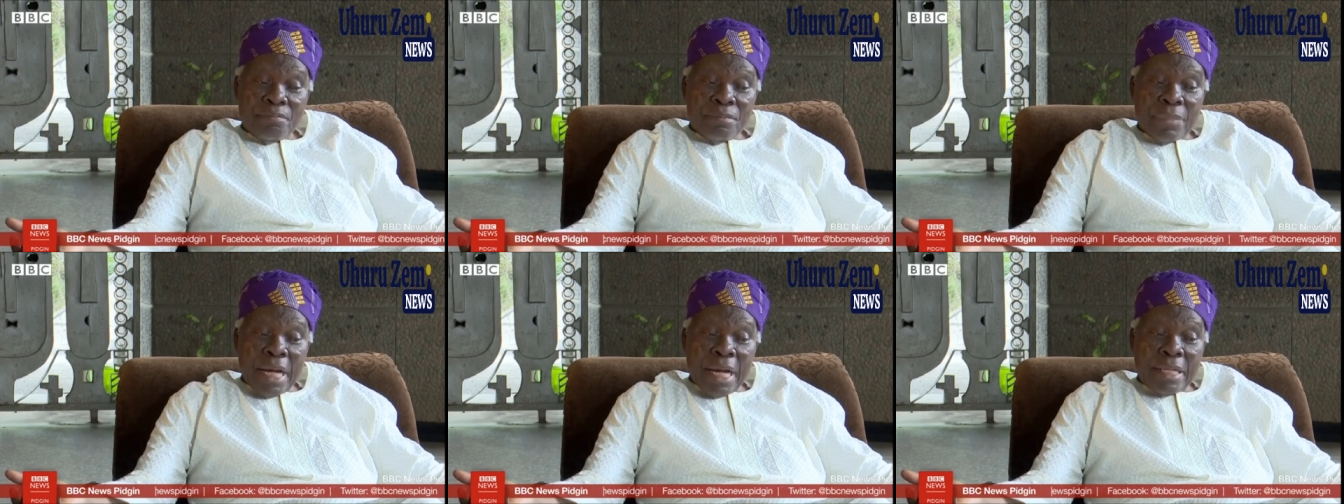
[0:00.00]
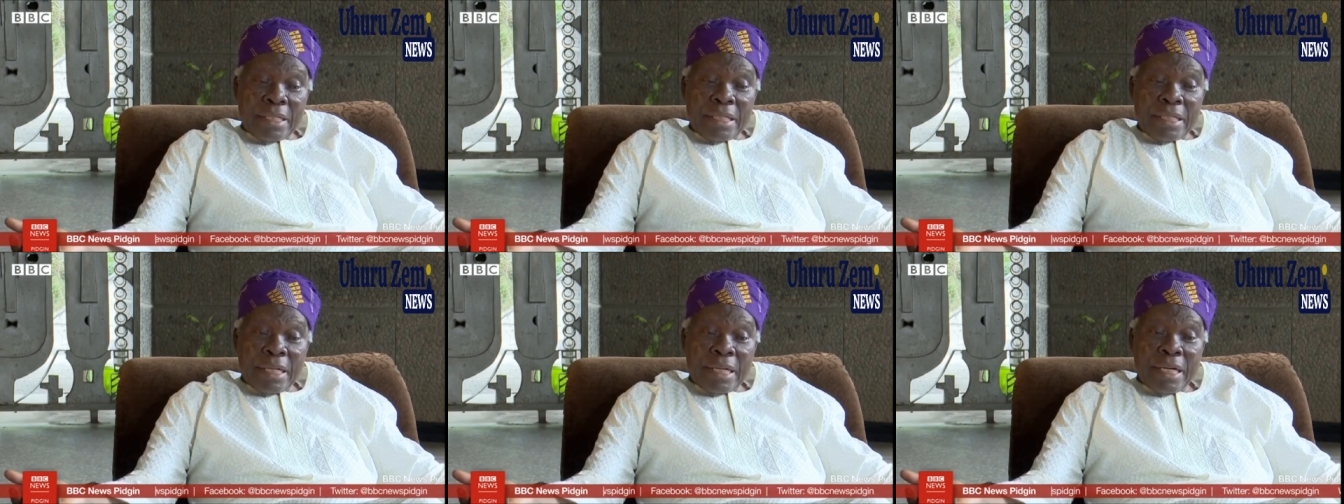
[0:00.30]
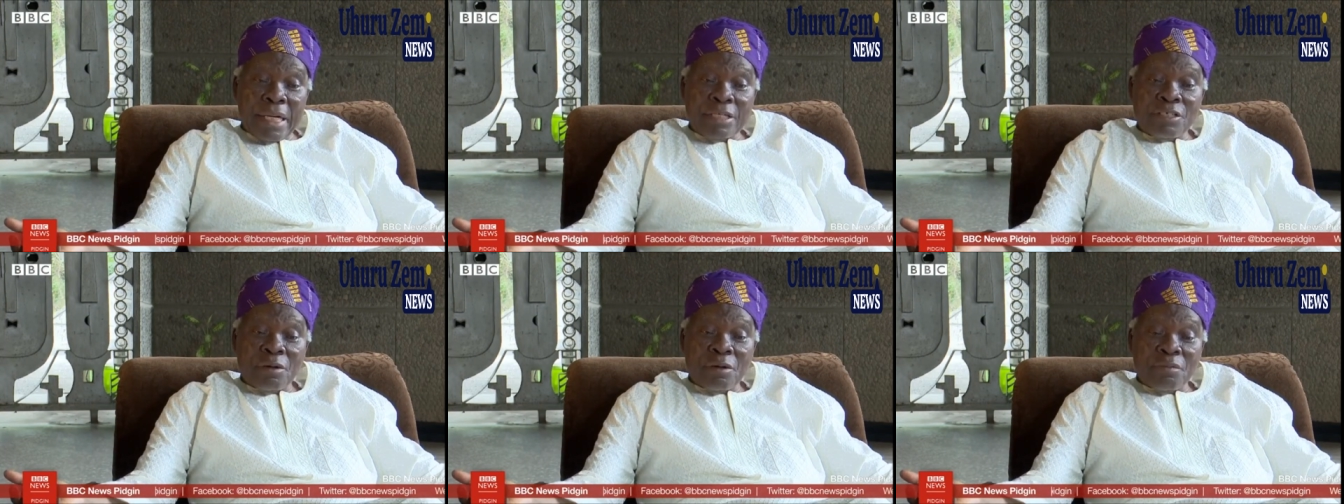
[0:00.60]
By the
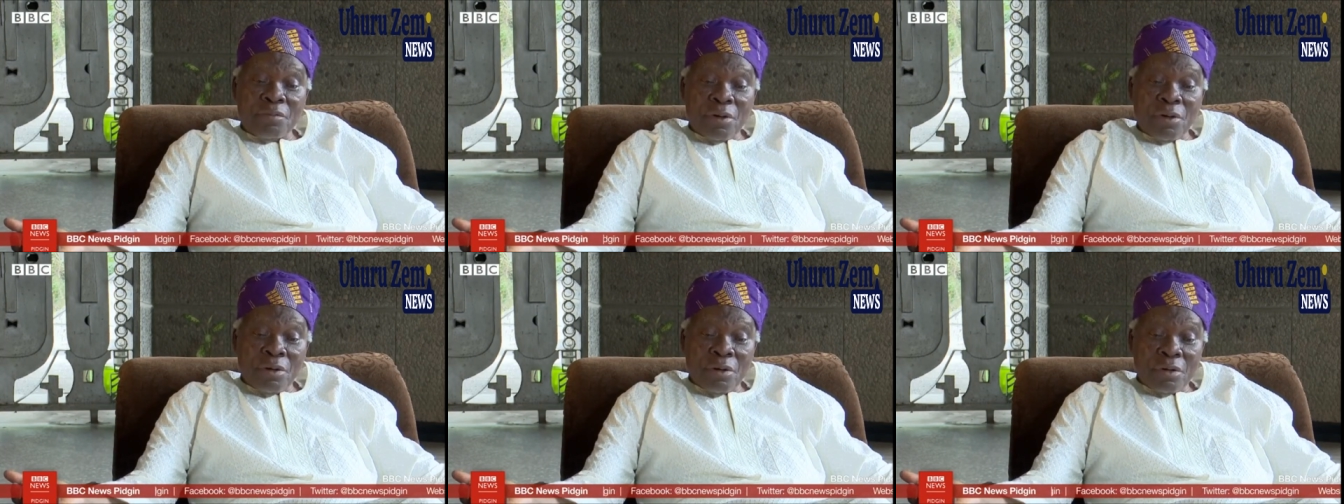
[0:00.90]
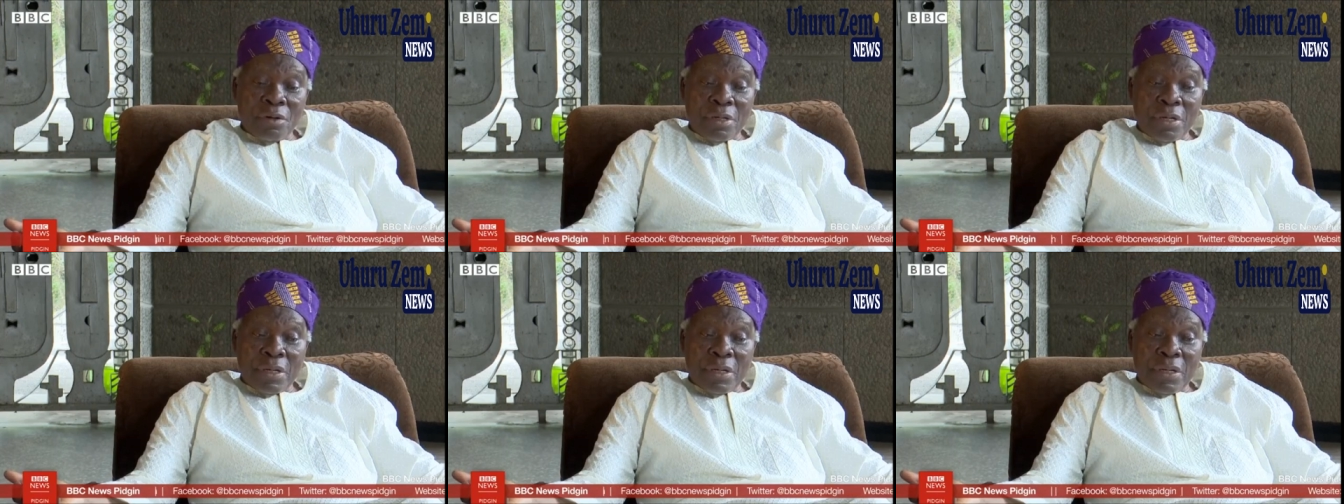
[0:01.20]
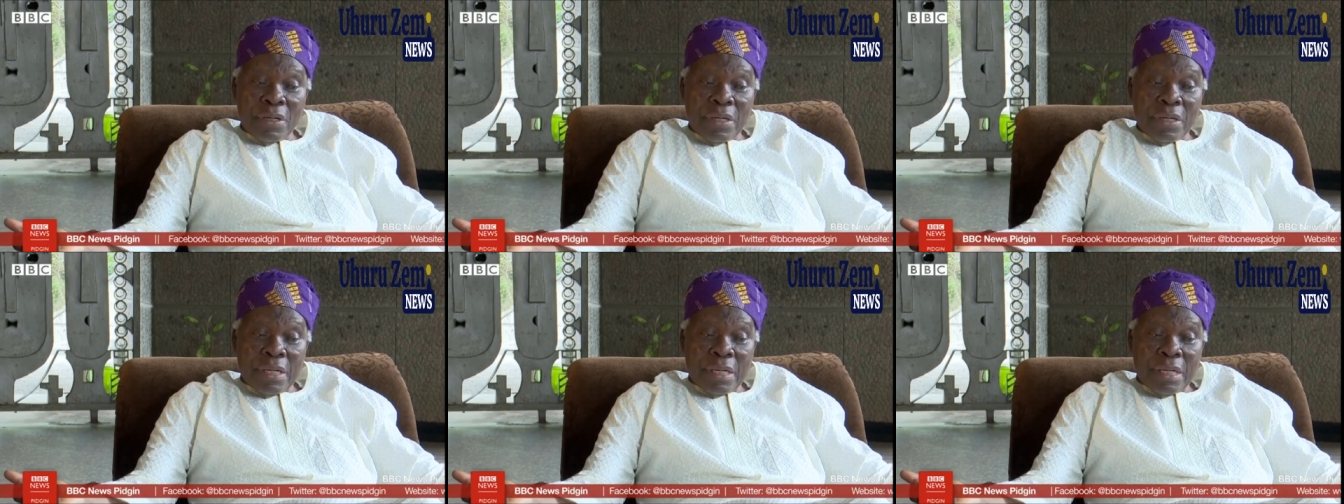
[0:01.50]
grace of God,
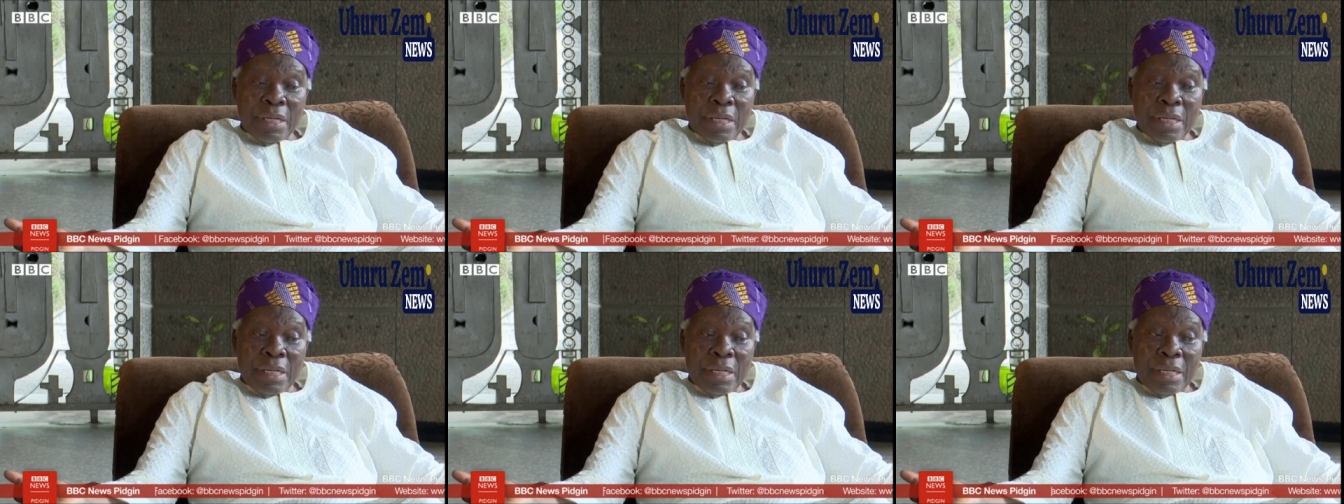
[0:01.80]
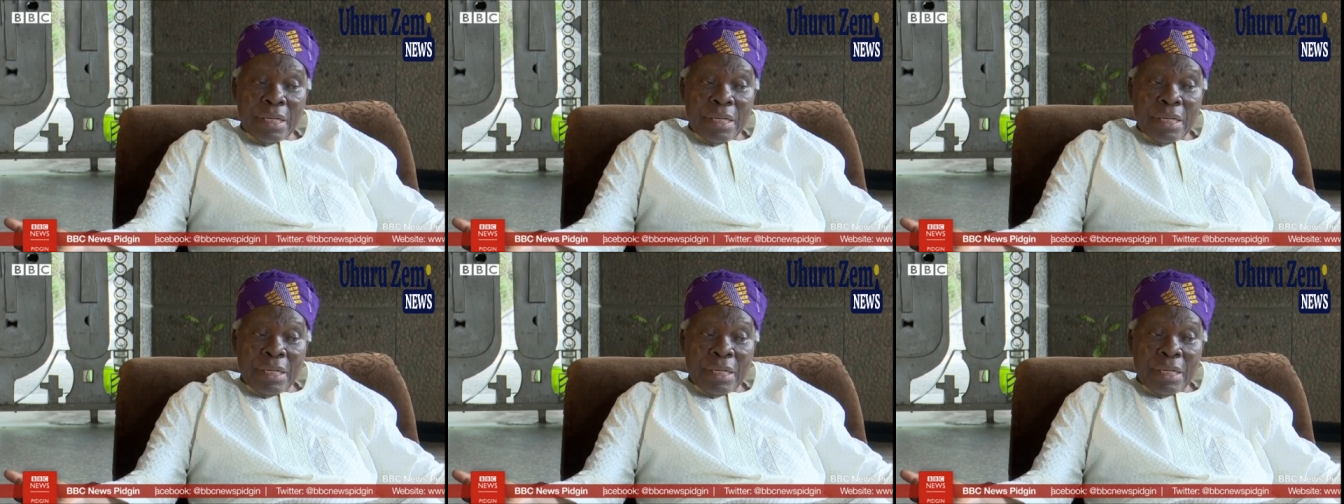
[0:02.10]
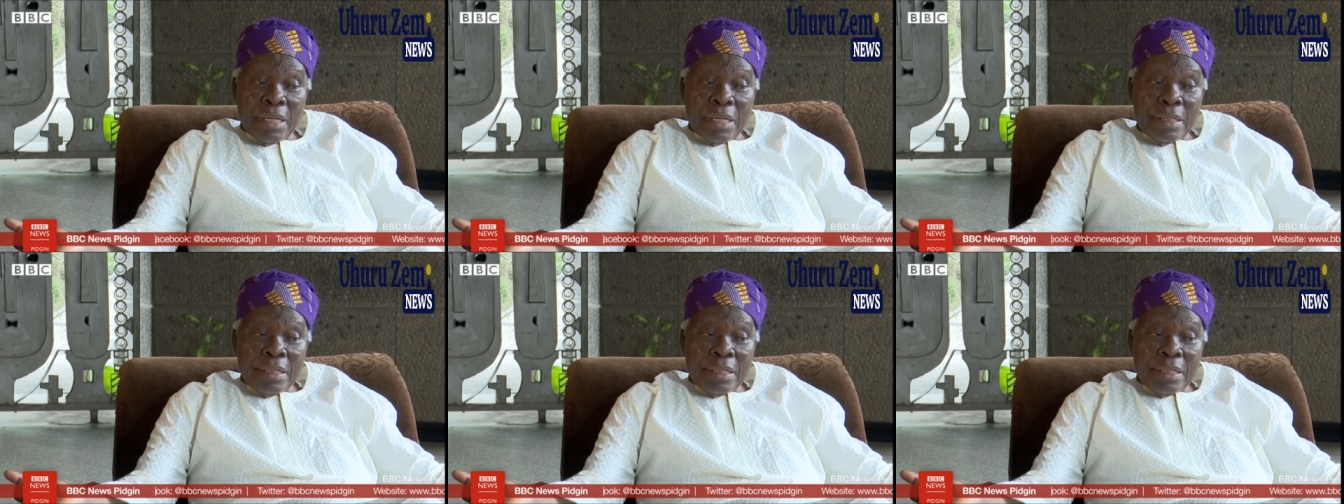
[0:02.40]
uh,